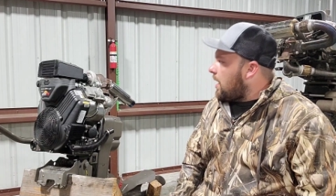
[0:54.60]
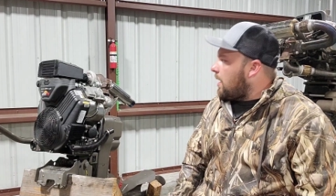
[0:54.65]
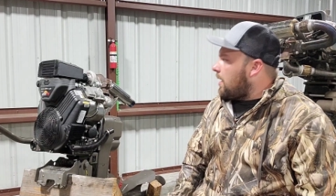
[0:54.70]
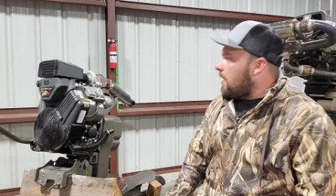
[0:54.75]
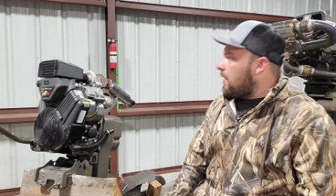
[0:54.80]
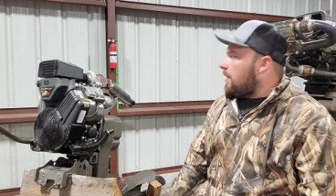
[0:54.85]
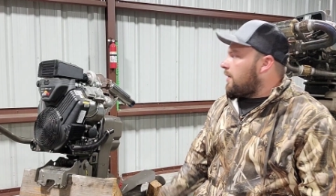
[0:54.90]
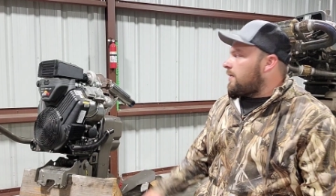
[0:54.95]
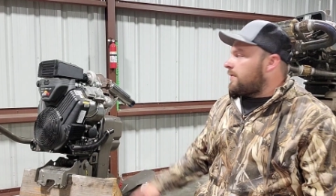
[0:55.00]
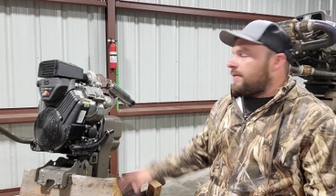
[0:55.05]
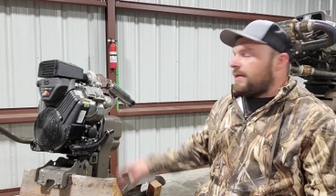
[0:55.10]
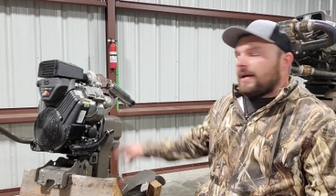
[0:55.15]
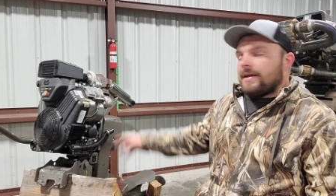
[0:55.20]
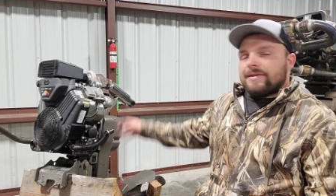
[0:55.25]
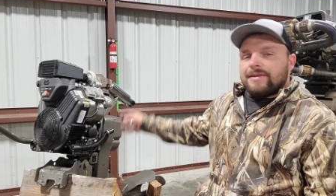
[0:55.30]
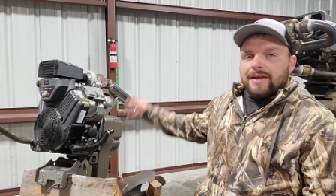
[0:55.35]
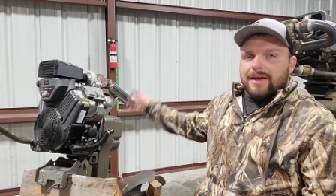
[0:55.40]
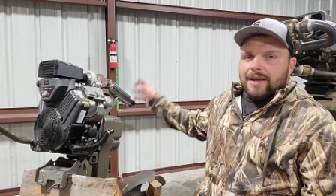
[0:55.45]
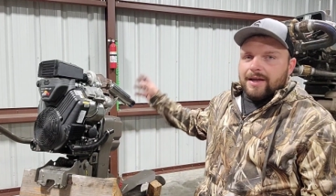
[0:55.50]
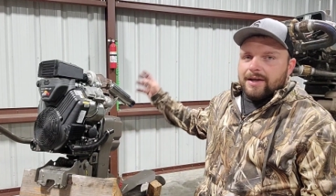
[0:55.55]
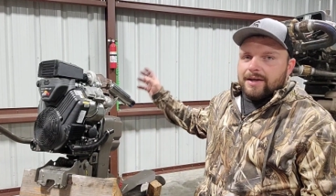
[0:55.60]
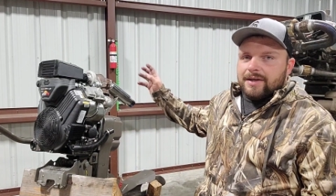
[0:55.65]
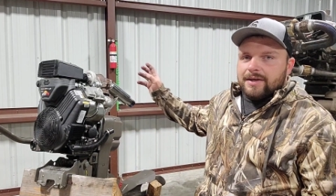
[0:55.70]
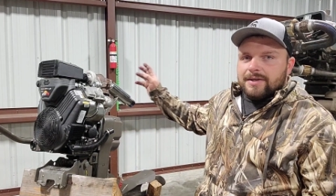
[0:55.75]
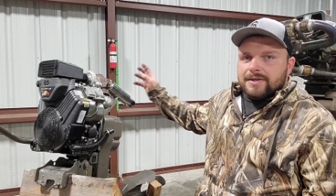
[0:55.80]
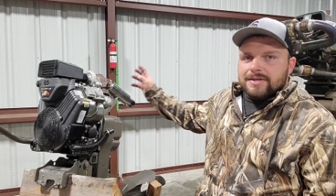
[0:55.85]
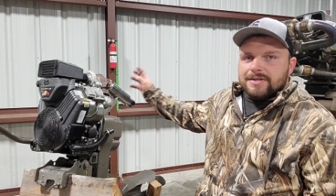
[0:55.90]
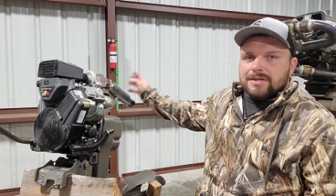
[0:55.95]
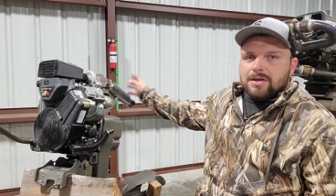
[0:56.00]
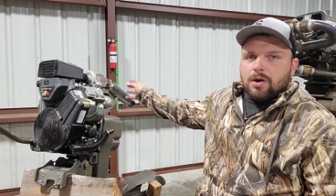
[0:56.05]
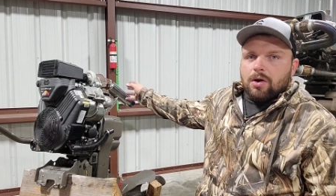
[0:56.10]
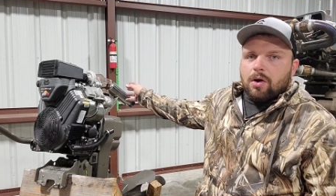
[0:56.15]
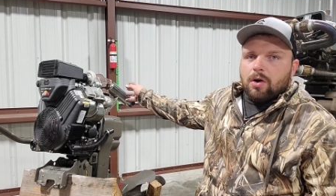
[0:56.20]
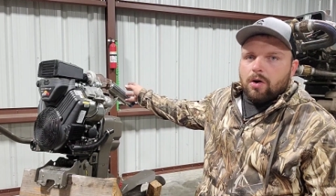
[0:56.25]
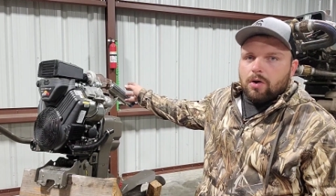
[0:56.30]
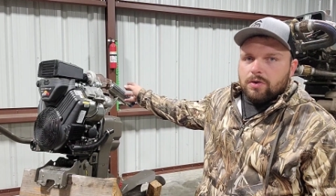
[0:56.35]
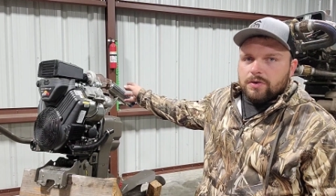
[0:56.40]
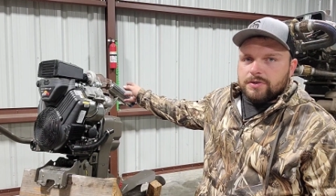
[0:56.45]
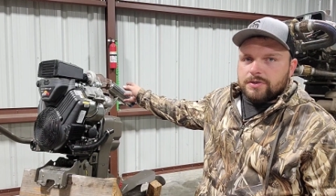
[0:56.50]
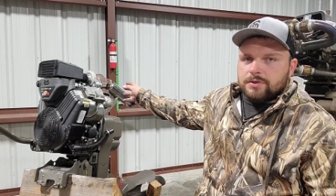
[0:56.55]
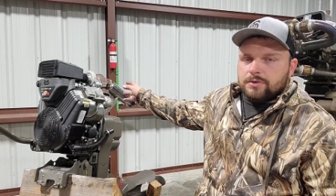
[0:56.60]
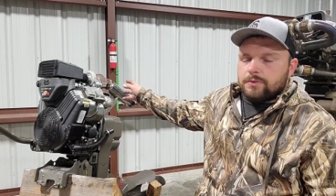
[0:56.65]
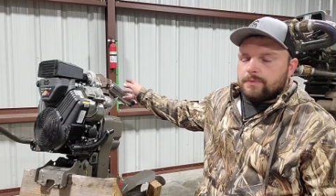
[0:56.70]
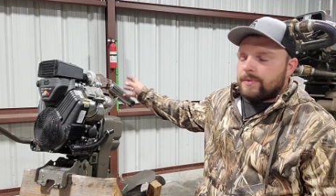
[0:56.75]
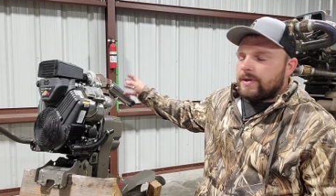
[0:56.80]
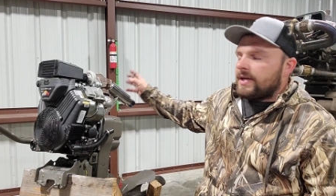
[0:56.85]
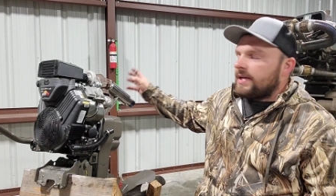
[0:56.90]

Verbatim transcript: Uh, that thing is awesome.